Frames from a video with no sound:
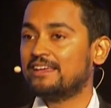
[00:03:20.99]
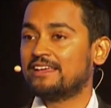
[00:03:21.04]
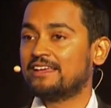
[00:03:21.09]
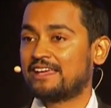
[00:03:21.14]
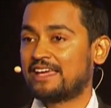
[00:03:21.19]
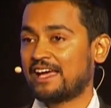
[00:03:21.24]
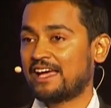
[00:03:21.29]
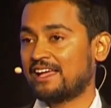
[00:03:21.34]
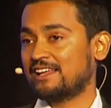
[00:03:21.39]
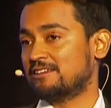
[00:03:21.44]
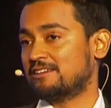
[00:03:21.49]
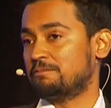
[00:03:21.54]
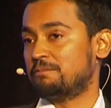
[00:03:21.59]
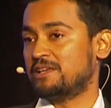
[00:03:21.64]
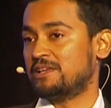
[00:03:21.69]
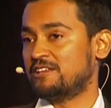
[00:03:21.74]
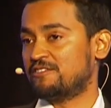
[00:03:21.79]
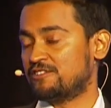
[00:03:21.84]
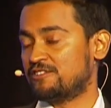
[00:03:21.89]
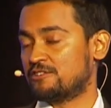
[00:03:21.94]
can
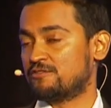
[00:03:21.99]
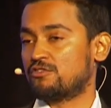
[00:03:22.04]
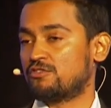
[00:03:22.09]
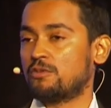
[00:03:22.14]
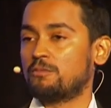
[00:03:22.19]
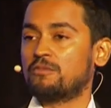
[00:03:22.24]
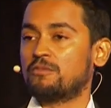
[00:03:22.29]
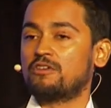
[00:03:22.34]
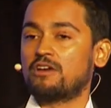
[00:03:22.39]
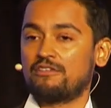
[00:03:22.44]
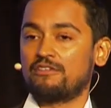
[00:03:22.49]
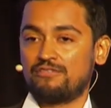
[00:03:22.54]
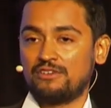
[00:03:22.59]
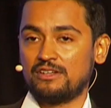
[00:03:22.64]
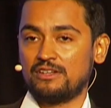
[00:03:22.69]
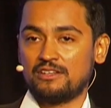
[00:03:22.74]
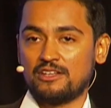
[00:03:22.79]
benefit from graphene